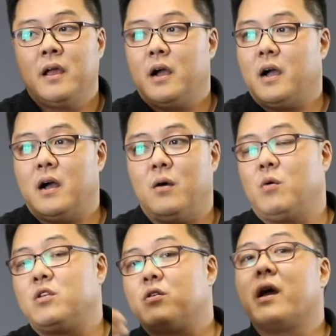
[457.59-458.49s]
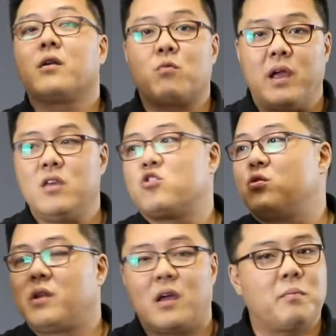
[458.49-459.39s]
When you're at a range
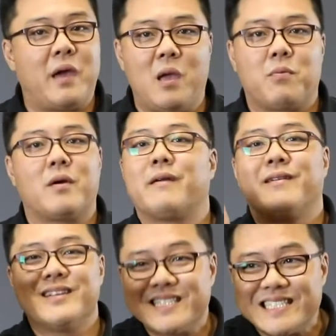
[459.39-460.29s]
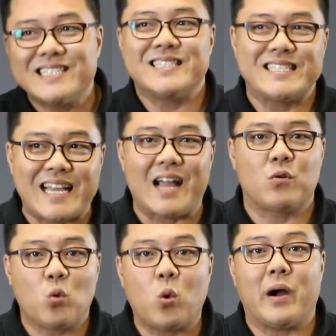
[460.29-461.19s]
shooting at a paper,
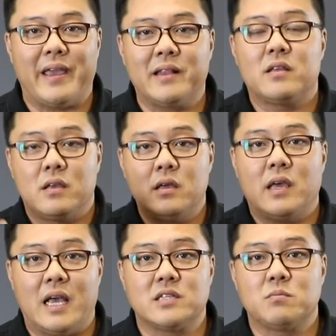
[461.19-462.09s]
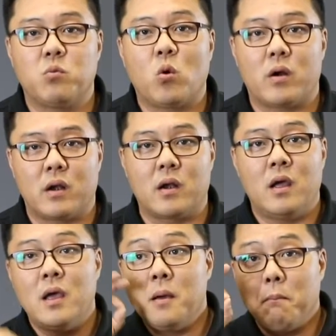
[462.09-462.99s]
not quite as important,
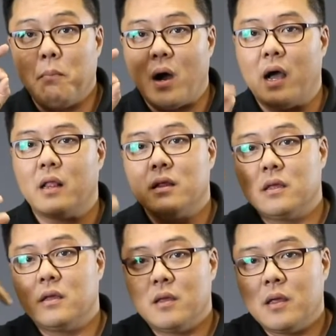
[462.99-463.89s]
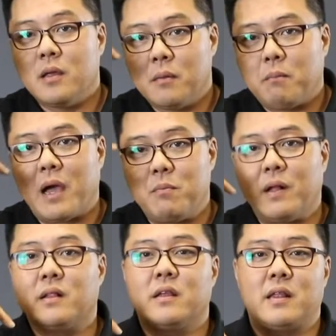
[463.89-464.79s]
but by
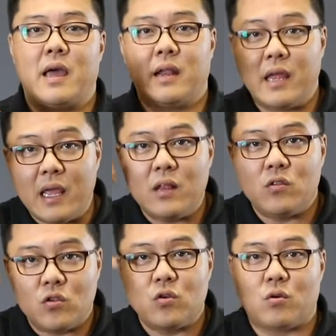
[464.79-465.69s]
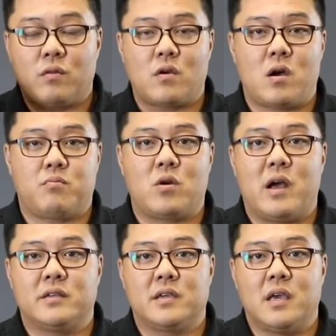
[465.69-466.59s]
building that into your thought
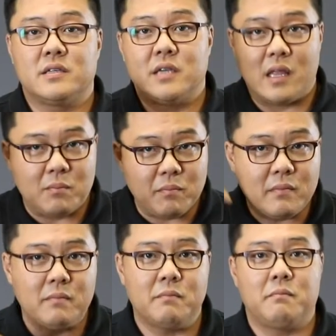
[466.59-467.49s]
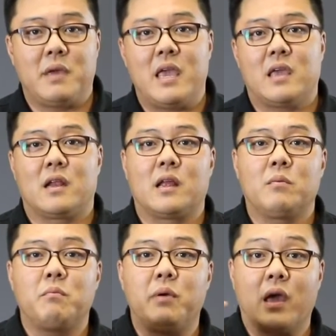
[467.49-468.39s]
process and making
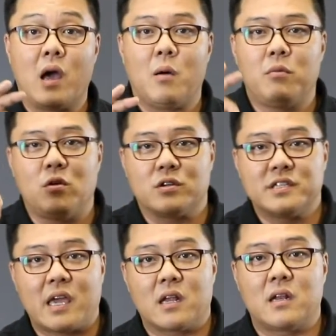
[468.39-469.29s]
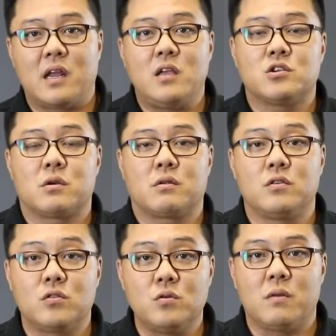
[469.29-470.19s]
it become your second nature to
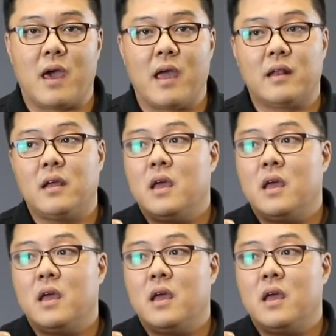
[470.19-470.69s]
do that,